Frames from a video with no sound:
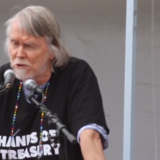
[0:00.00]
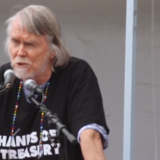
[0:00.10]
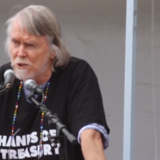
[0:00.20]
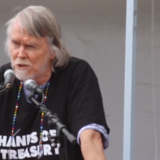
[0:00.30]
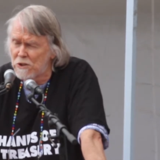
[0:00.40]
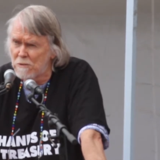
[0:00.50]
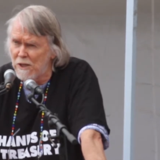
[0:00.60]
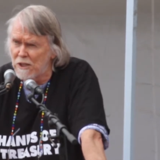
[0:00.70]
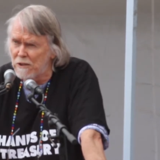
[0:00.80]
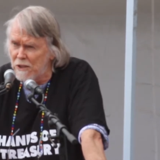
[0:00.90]
who was
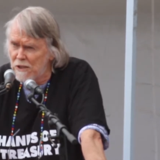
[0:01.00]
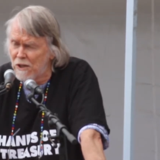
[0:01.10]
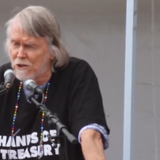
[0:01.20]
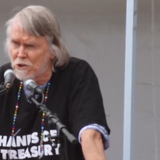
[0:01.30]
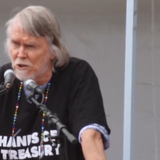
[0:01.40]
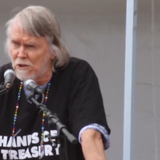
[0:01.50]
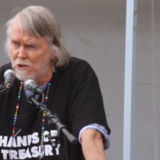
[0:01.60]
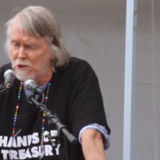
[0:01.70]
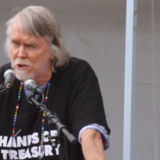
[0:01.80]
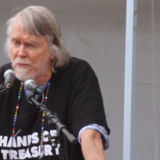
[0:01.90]
instrumental in those
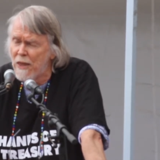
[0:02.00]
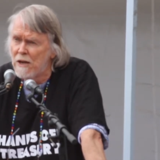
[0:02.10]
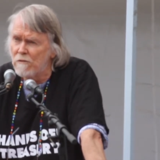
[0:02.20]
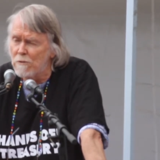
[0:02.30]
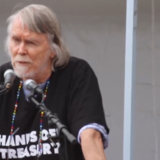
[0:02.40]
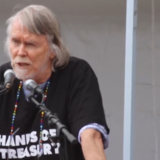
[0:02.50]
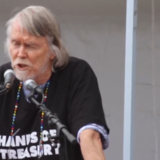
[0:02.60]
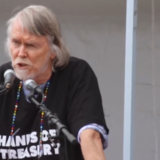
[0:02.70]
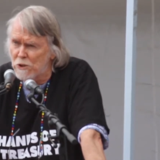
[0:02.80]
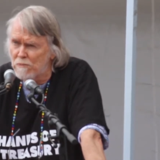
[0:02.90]
charges for
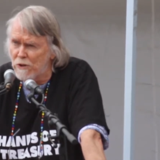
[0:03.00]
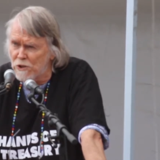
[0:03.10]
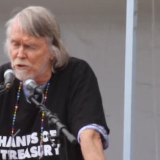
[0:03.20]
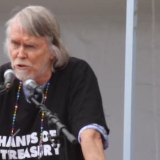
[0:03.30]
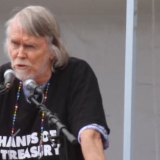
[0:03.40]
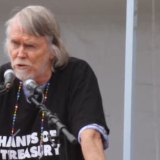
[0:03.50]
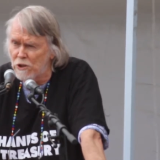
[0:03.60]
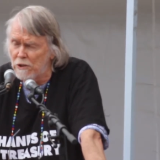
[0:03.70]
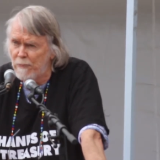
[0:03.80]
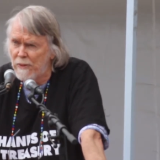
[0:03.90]
malicious
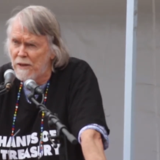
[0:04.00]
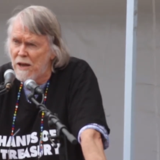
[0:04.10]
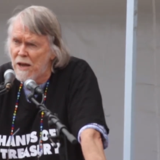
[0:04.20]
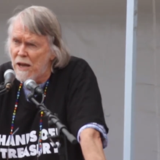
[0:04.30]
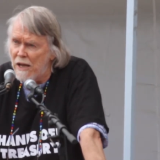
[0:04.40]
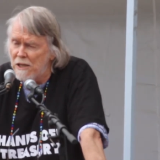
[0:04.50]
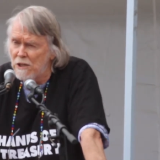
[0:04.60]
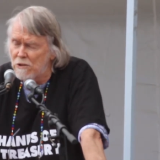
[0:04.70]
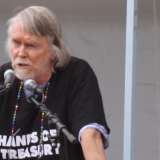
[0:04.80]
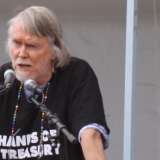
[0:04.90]
prosecution. And
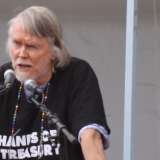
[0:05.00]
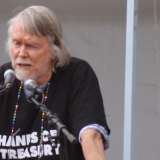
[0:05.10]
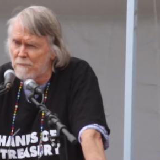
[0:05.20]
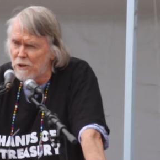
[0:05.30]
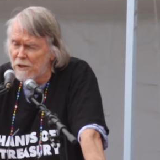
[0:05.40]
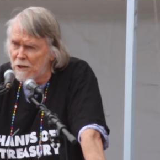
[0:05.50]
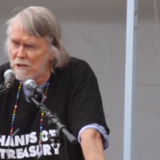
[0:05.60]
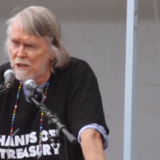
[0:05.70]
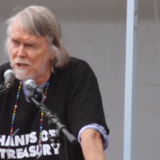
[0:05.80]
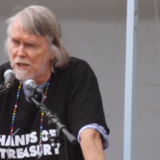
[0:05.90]
he could claim not
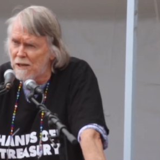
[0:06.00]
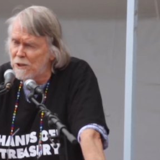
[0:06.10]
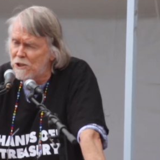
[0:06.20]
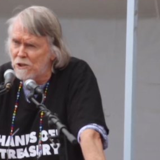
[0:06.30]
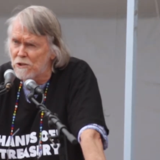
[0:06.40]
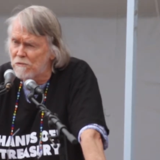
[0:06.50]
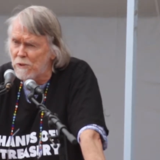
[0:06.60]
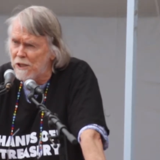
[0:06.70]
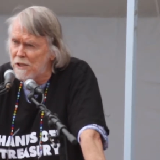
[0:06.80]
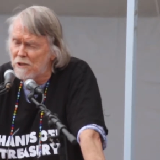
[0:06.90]
only damages
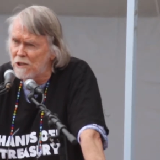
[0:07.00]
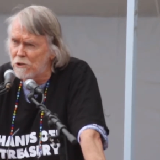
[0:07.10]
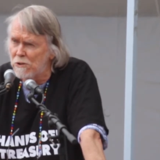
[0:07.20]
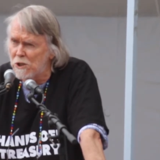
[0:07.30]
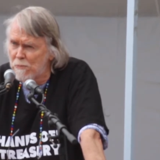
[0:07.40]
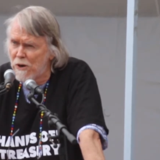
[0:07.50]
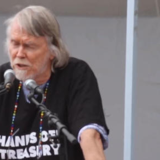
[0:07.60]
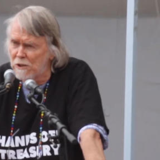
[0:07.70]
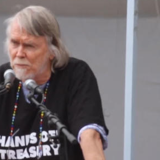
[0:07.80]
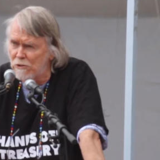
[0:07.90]
for anything to his
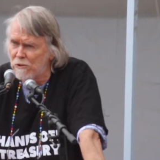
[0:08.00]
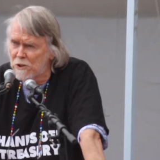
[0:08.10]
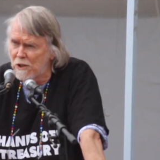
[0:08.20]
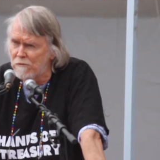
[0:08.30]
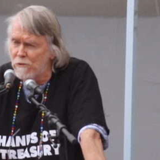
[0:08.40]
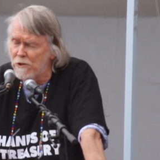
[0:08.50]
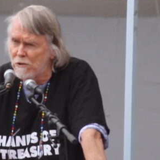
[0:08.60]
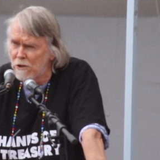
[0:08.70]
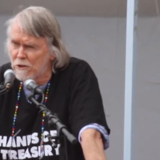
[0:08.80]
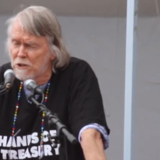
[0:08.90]
pocket, but also for
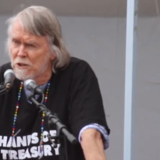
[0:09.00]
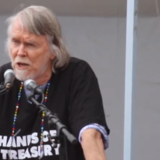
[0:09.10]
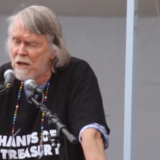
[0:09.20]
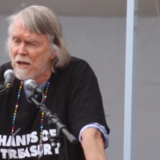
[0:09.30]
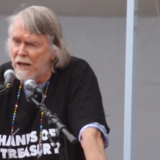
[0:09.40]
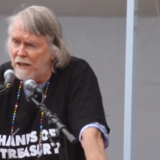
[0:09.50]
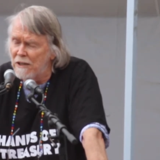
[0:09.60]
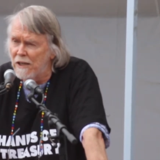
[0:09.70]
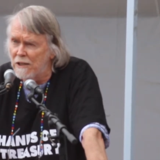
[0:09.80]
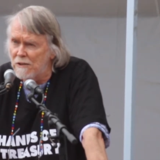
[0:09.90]
the hurt
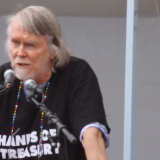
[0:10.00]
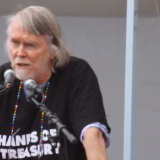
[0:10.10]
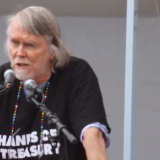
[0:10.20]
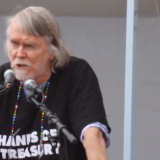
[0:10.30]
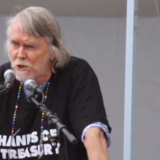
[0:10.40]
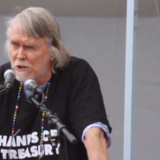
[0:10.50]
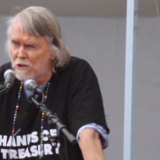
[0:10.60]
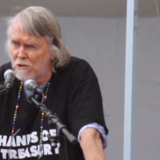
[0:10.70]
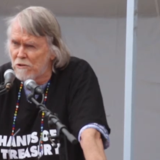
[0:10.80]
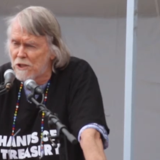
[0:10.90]
and, and the
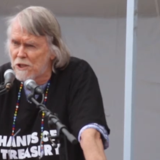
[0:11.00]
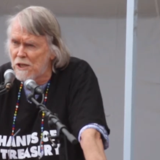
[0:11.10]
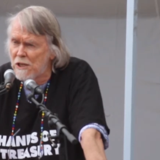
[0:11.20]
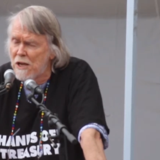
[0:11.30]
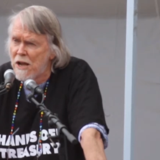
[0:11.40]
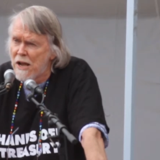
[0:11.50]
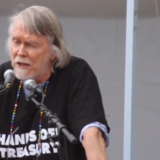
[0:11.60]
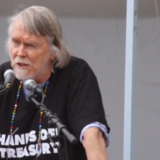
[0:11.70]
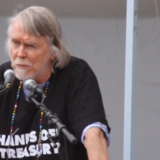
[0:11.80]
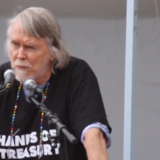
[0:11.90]
insecurity
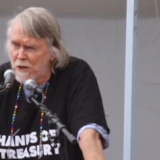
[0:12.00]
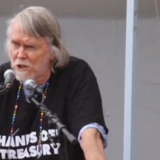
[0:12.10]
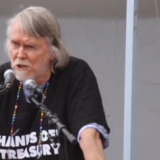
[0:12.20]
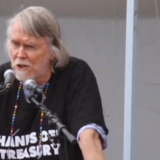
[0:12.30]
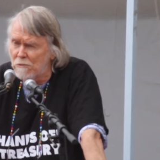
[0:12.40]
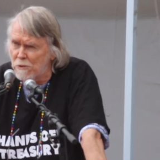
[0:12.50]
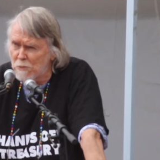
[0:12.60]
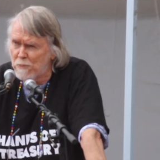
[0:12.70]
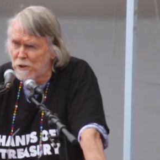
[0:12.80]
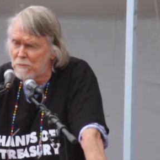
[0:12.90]
and the pressure that
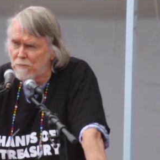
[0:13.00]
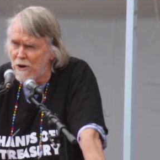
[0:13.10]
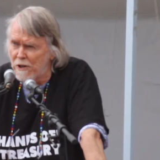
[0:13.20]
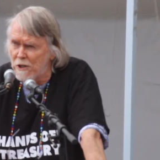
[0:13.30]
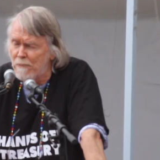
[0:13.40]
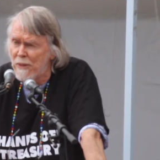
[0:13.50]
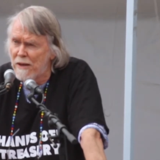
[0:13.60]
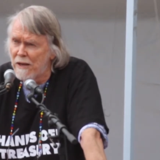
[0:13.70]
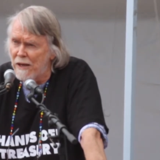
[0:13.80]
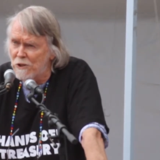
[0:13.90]
was put upon him
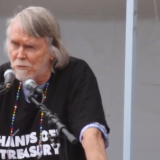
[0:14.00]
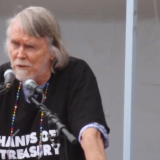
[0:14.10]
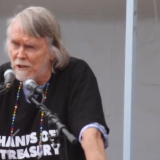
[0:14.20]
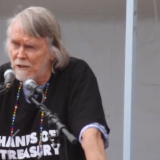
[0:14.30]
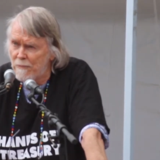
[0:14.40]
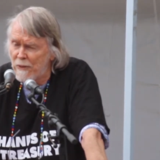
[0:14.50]
as well.